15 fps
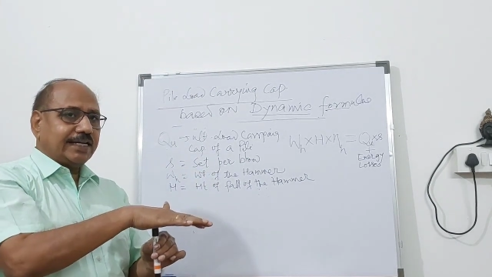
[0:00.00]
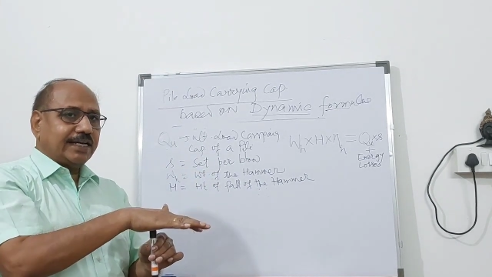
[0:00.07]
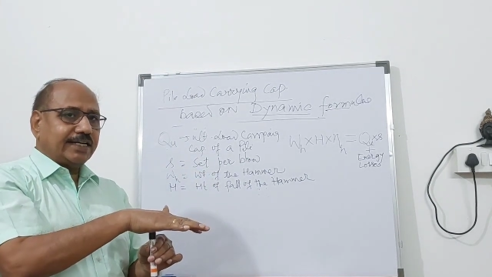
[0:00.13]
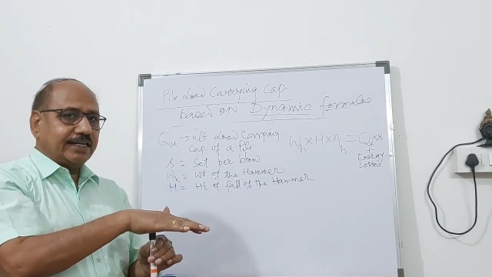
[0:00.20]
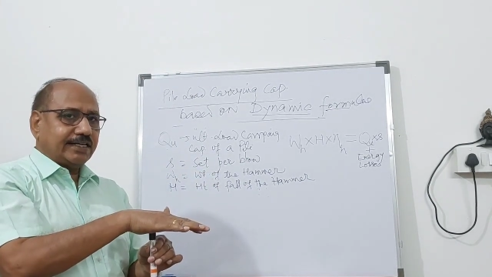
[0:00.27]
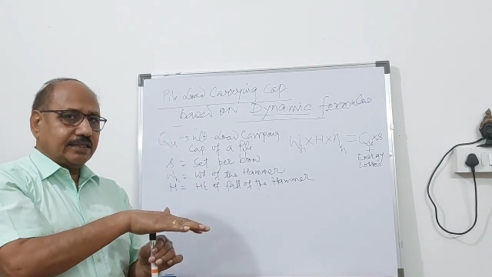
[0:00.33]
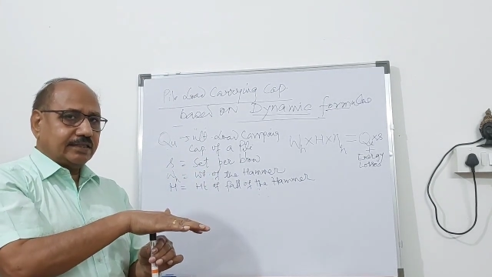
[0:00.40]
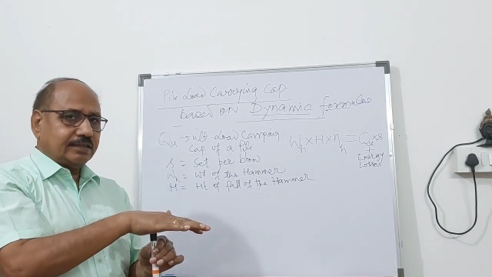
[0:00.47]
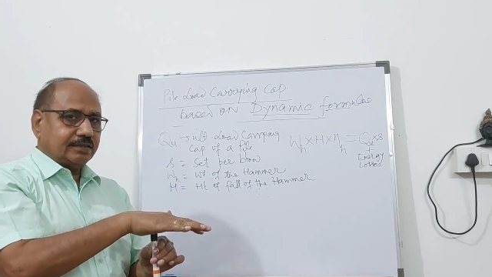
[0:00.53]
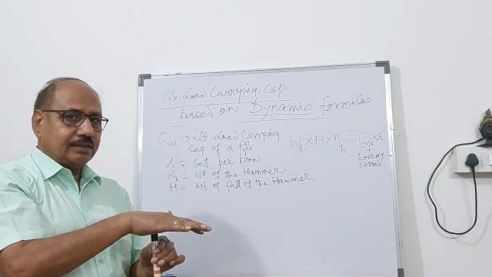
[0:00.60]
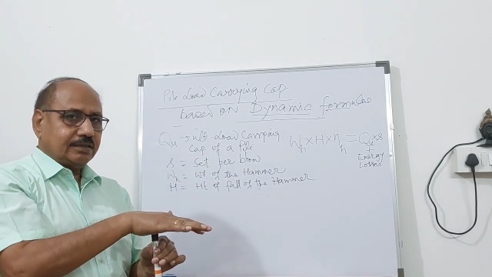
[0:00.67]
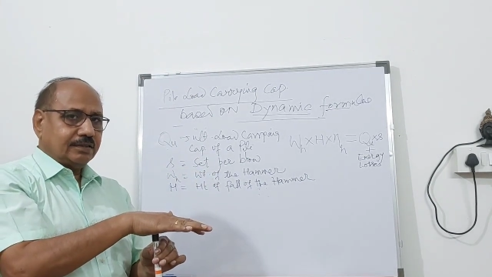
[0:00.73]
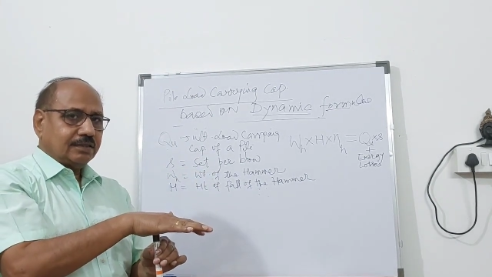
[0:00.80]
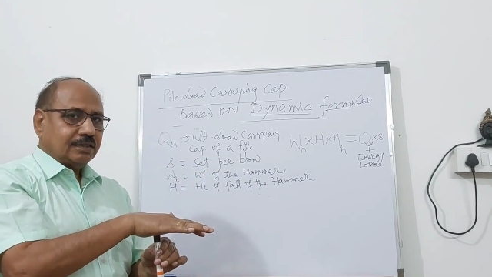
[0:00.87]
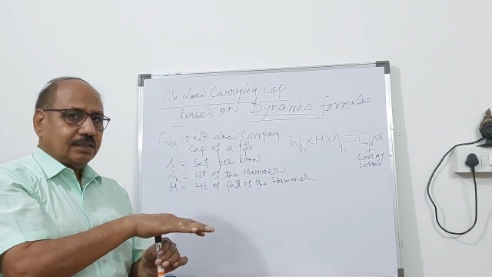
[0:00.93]
hit it,
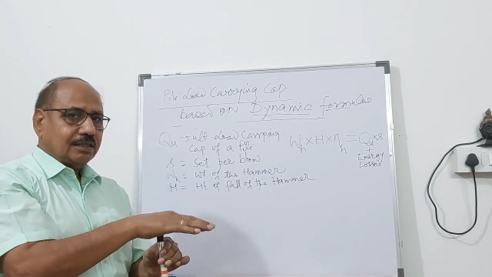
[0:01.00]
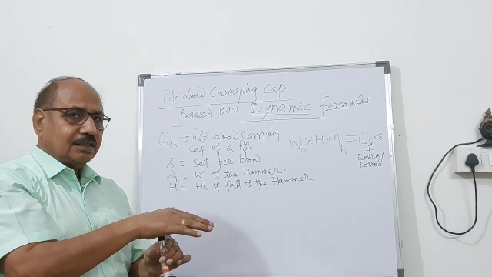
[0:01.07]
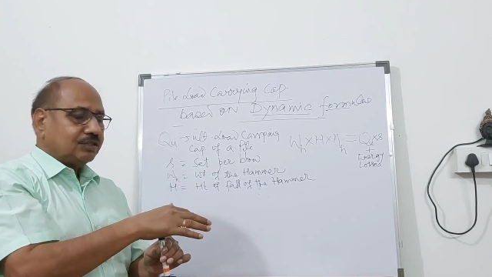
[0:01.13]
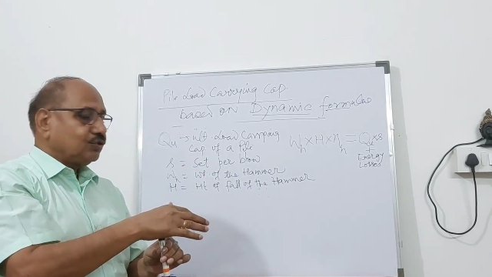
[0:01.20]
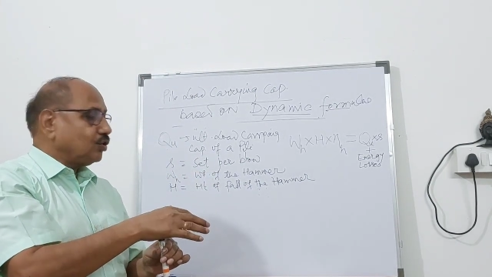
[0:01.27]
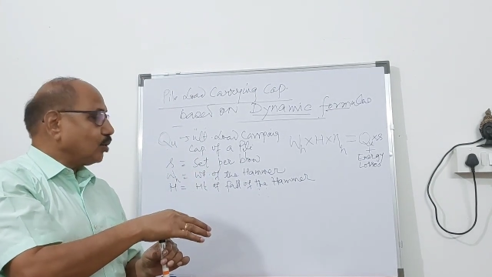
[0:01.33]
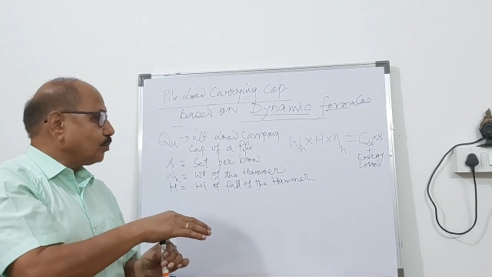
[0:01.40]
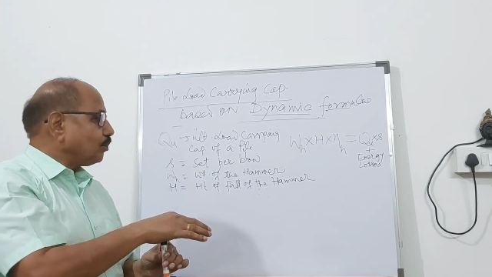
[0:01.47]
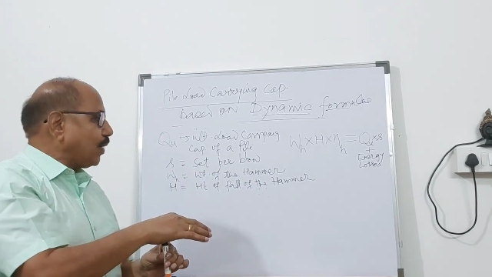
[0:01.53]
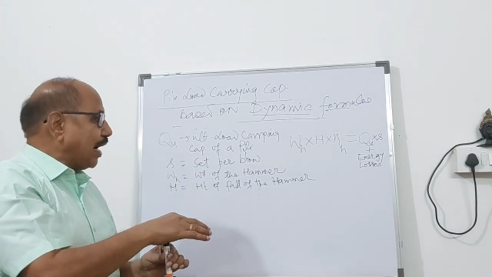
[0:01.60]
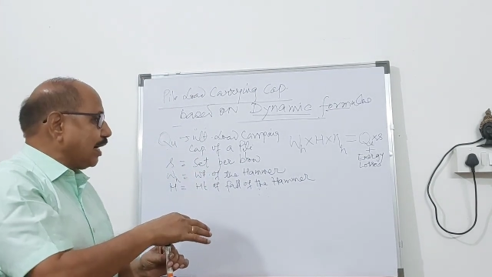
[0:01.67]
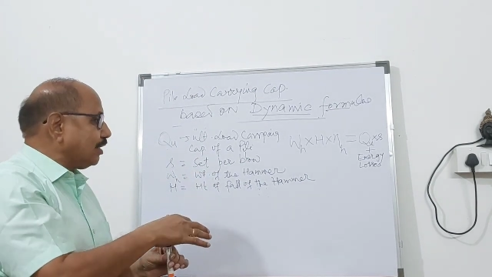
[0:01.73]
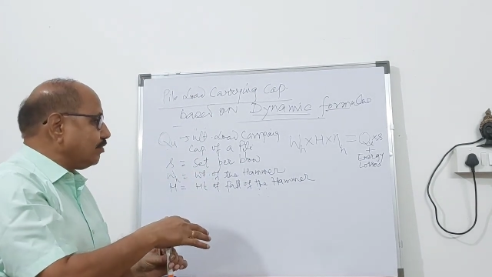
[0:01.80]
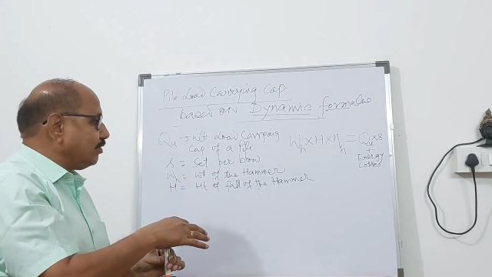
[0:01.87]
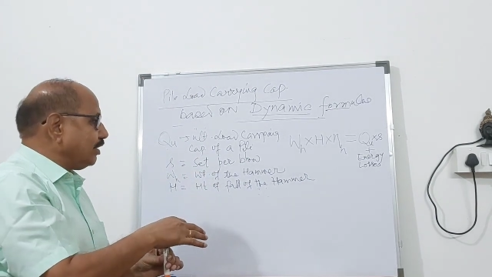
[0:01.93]
your
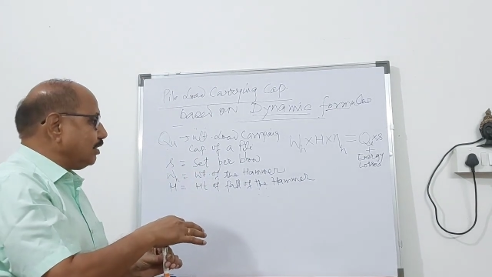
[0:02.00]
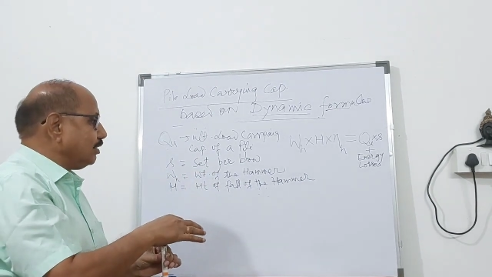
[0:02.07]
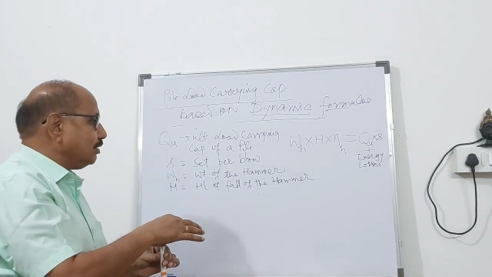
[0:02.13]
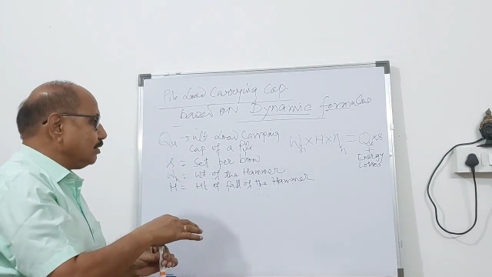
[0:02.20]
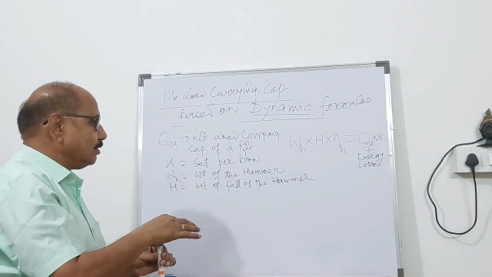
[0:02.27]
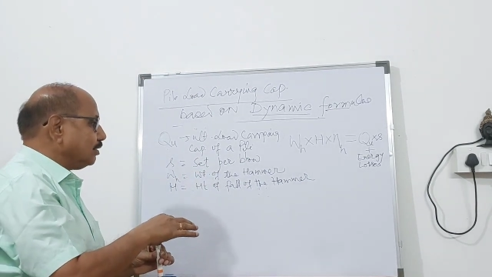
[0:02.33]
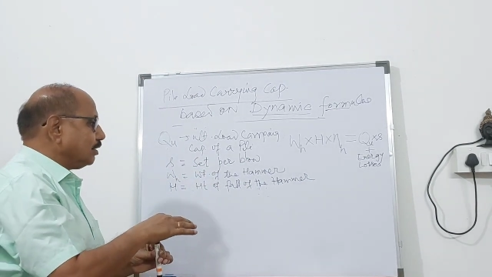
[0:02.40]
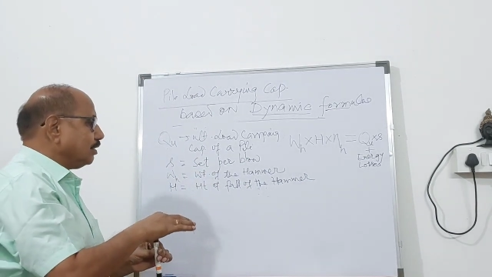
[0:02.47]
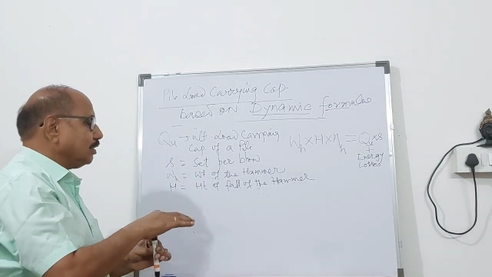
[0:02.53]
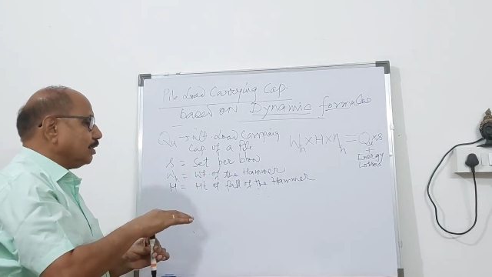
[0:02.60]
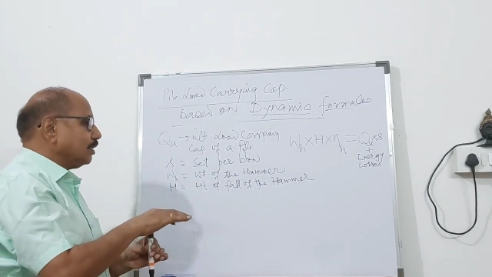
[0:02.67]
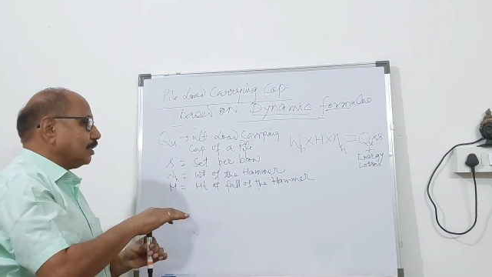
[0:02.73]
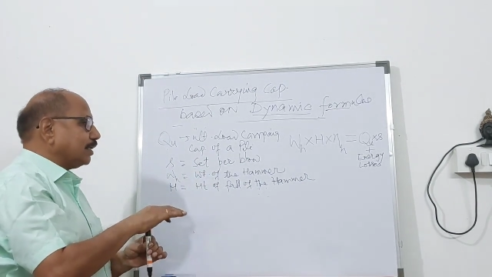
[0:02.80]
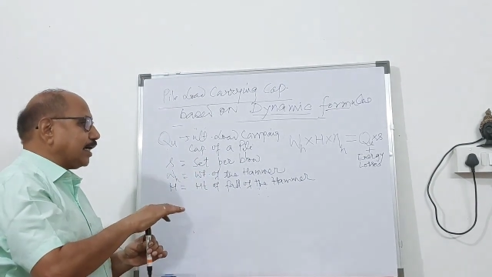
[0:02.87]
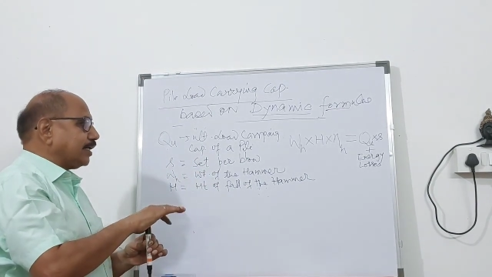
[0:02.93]
pile will
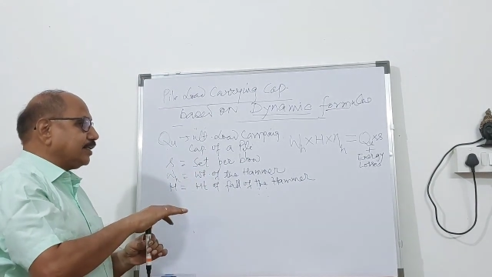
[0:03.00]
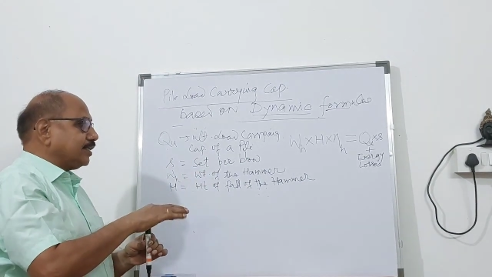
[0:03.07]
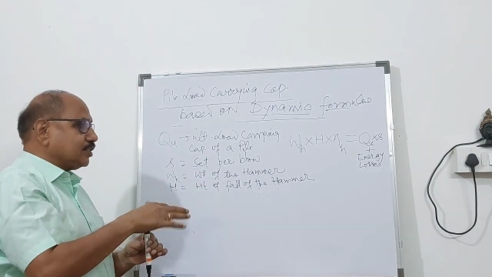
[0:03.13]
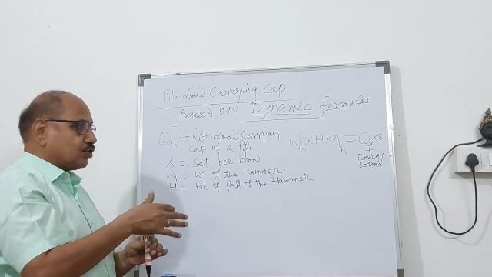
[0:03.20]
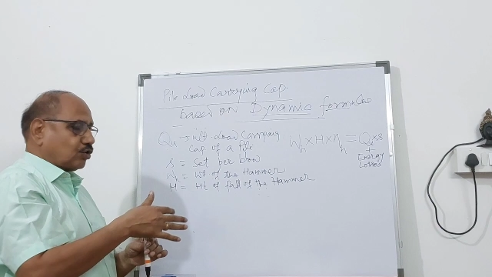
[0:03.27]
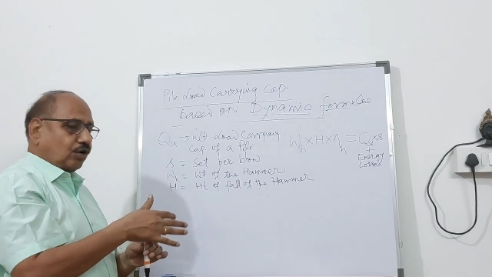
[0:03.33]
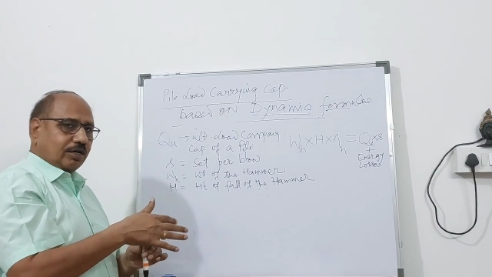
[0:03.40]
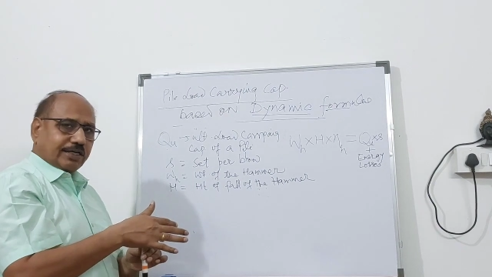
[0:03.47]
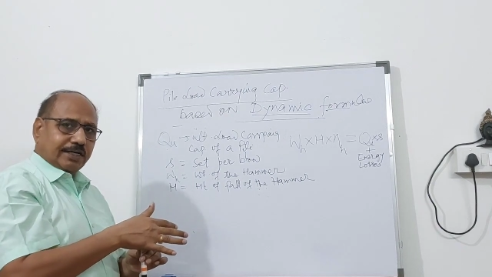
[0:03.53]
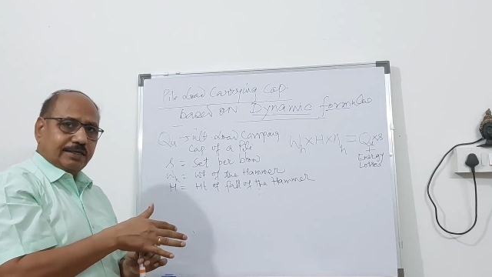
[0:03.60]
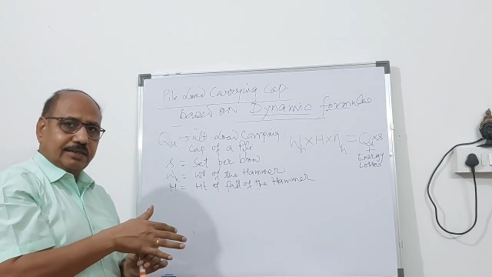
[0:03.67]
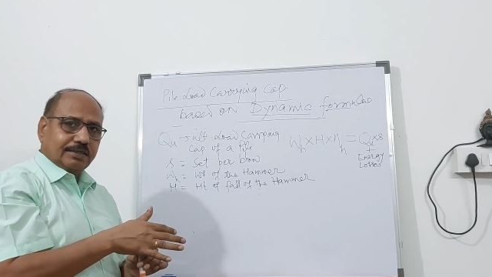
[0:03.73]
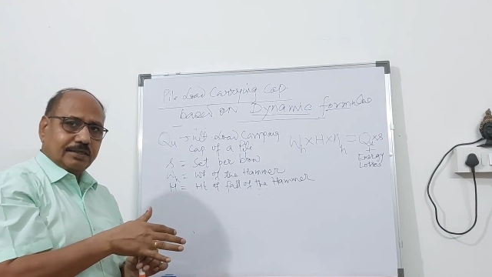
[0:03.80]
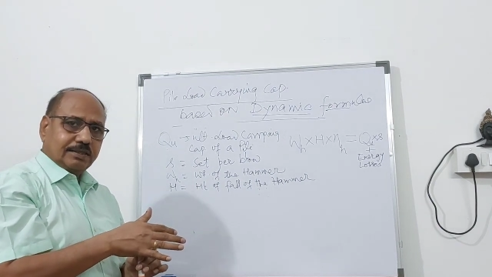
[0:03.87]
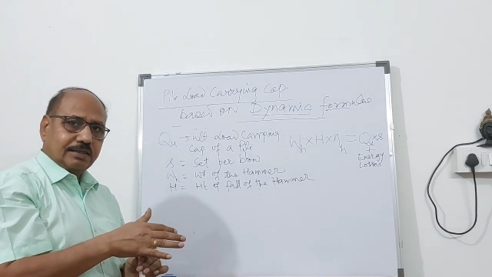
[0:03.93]
get
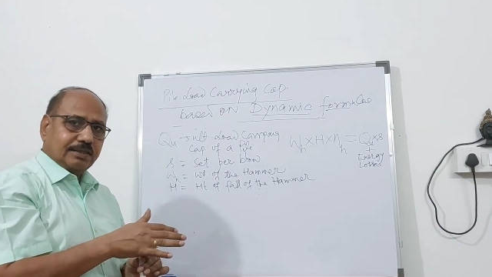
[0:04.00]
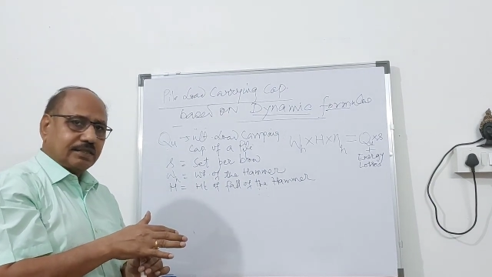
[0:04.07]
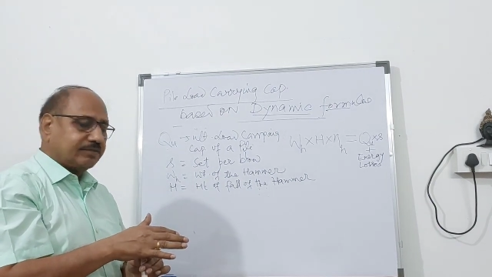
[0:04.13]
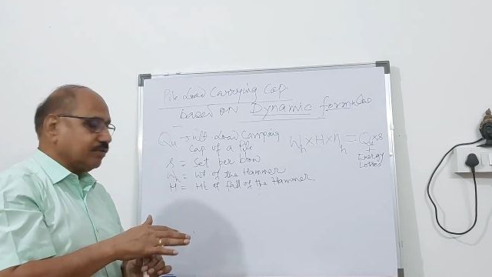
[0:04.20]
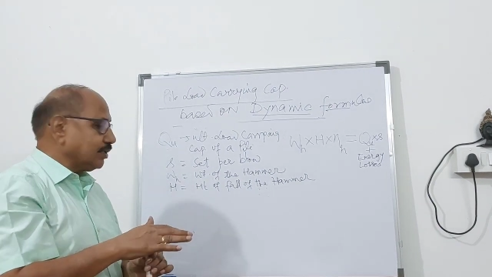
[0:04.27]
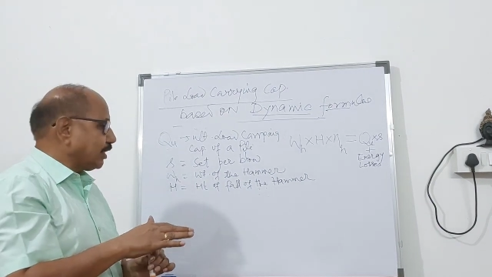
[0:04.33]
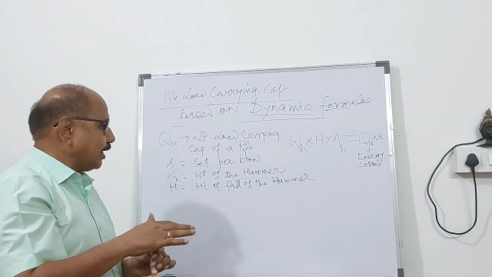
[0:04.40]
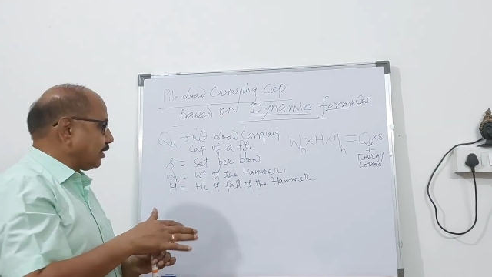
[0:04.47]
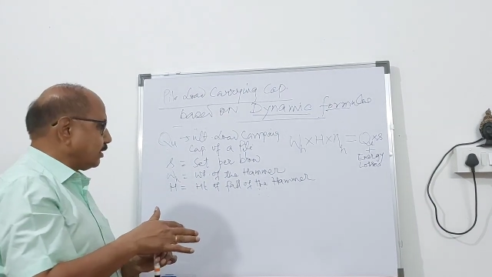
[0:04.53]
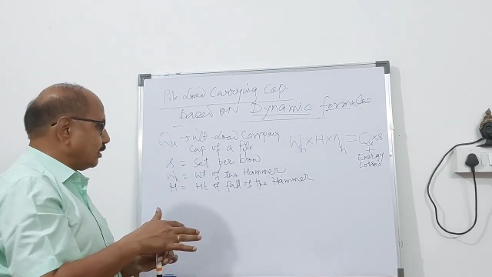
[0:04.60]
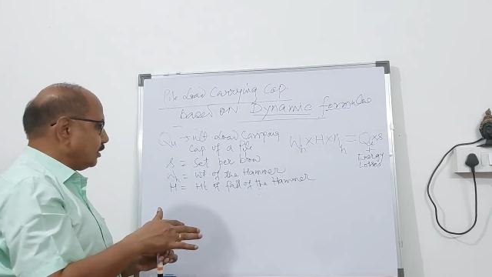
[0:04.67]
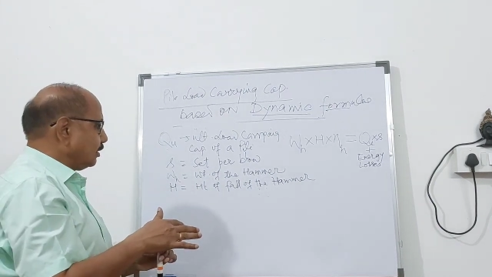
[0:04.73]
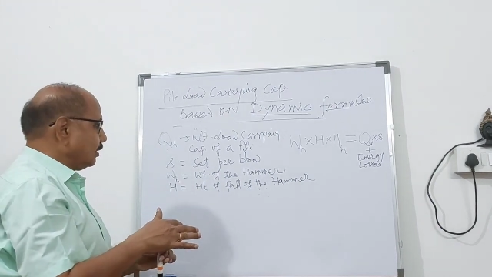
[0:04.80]
distorted, it will get